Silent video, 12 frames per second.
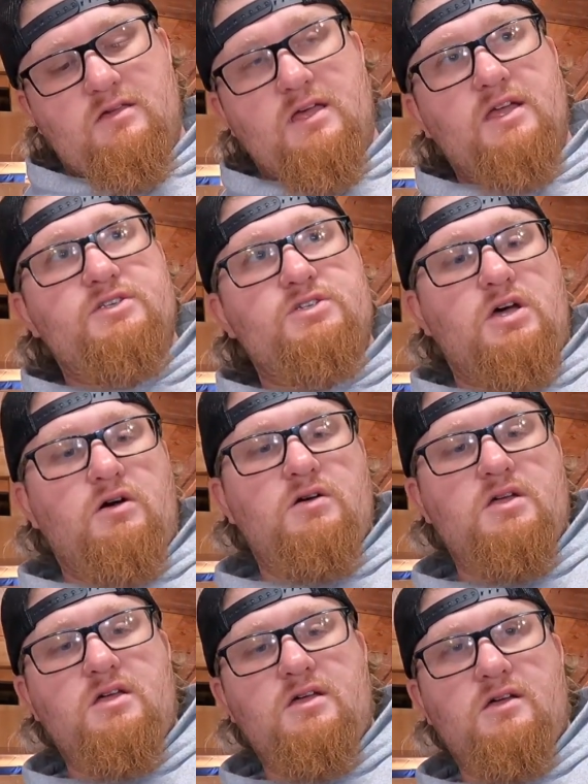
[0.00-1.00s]
Like so.
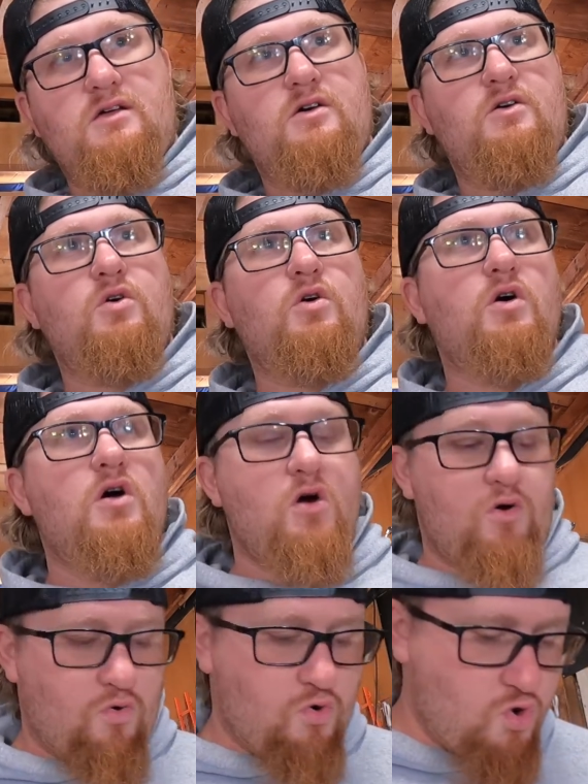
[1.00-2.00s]

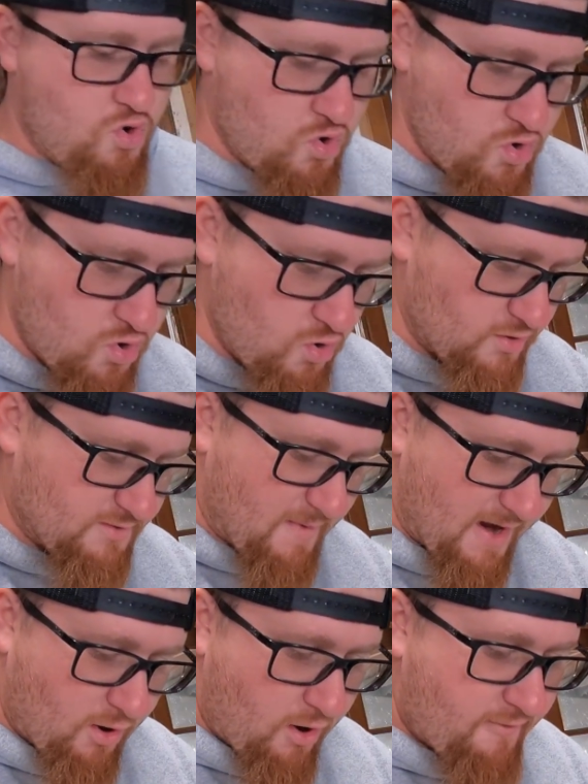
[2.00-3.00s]
Ooh, it's
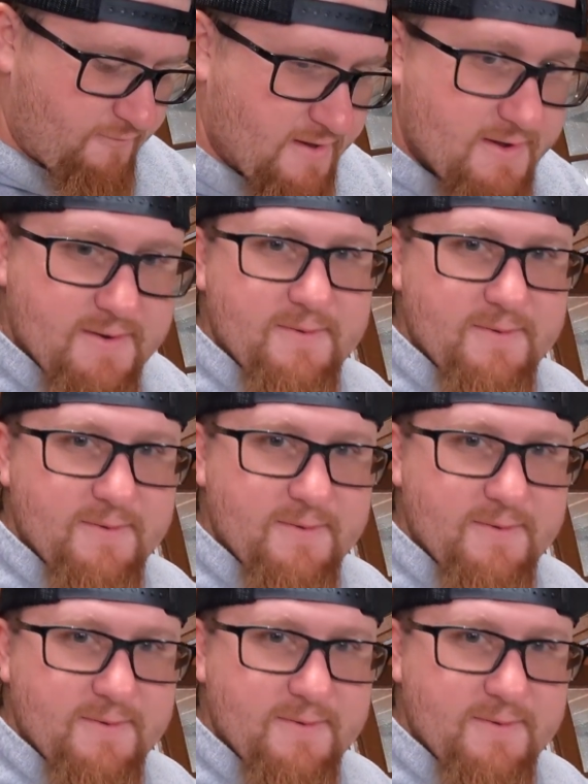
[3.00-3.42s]
my coffee.